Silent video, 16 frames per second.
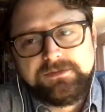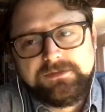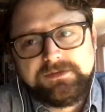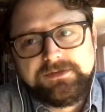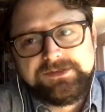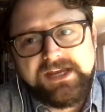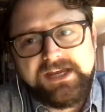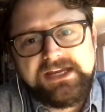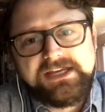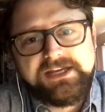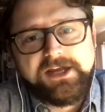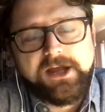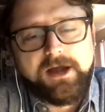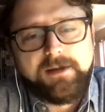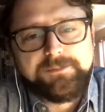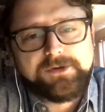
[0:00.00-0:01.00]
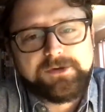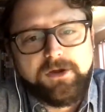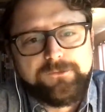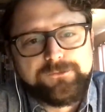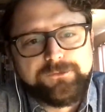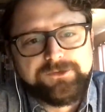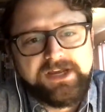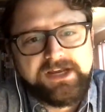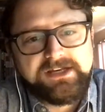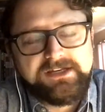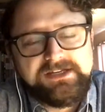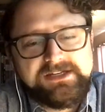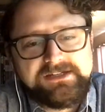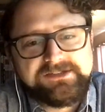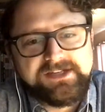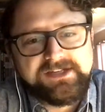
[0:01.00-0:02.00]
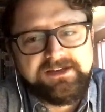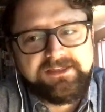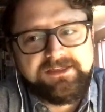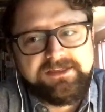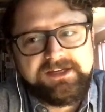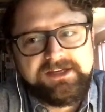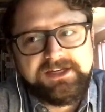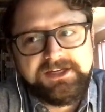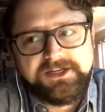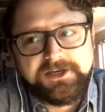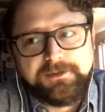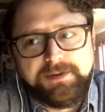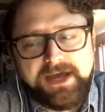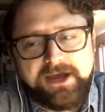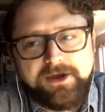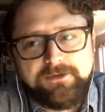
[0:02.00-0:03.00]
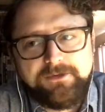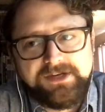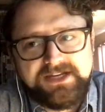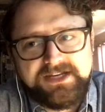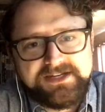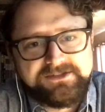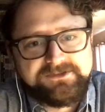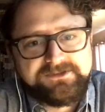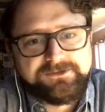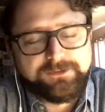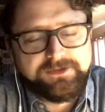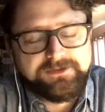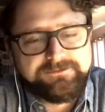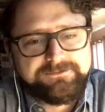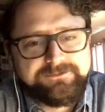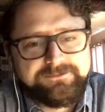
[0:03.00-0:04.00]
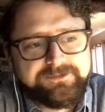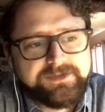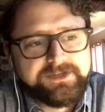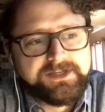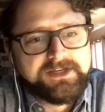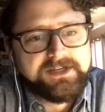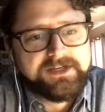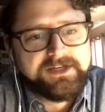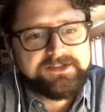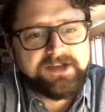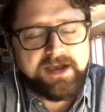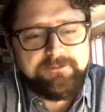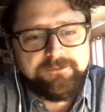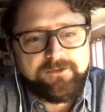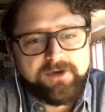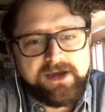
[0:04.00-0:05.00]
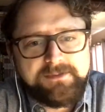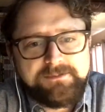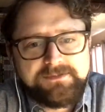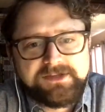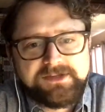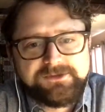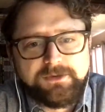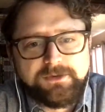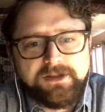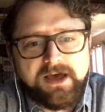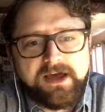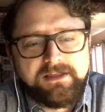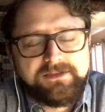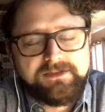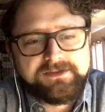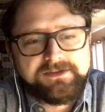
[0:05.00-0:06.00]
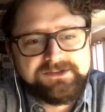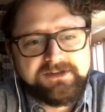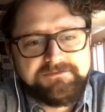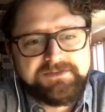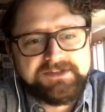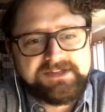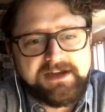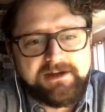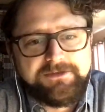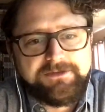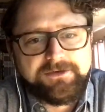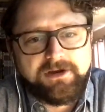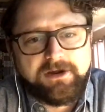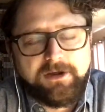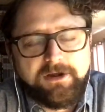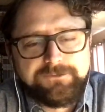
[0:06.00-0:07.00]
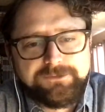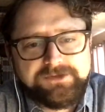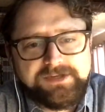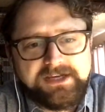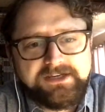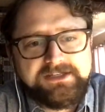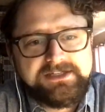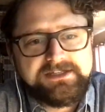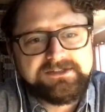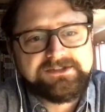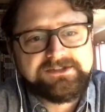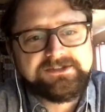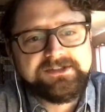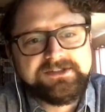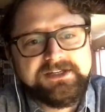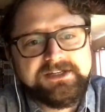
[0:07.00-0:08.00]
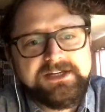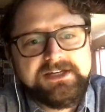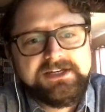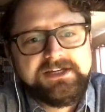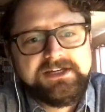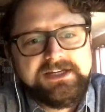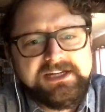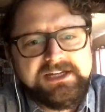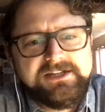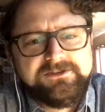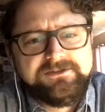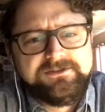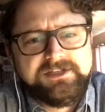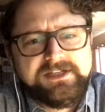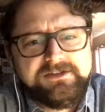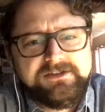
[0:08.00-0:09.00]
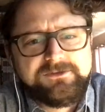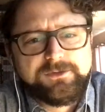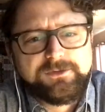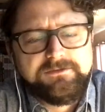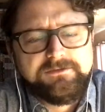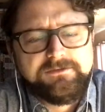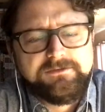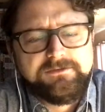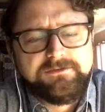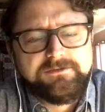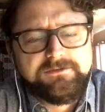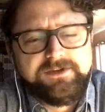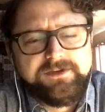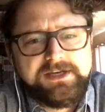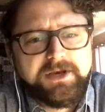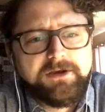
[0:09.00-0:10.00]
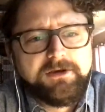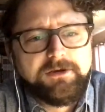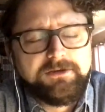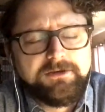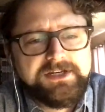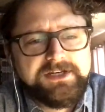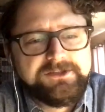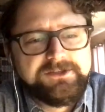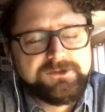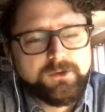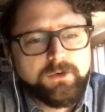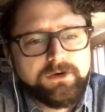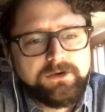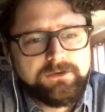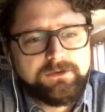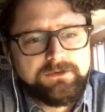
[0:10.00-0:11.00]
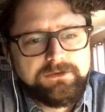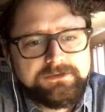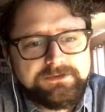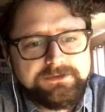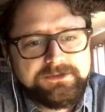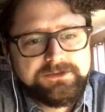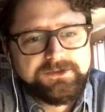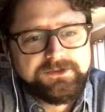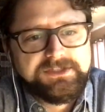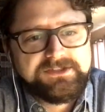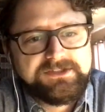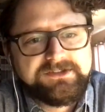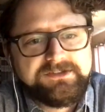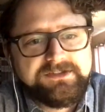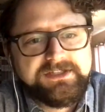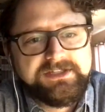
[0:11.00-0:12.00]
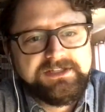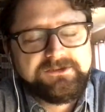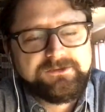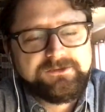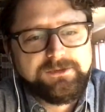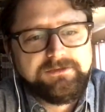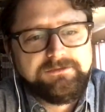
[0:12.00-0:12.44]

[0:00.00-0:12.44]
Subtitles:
taking up cultural techniques and thinking about its sort of time frame. So a lot of the stuff that's out there on cultural techniques is sort of very empirical and historical. So it's sort of,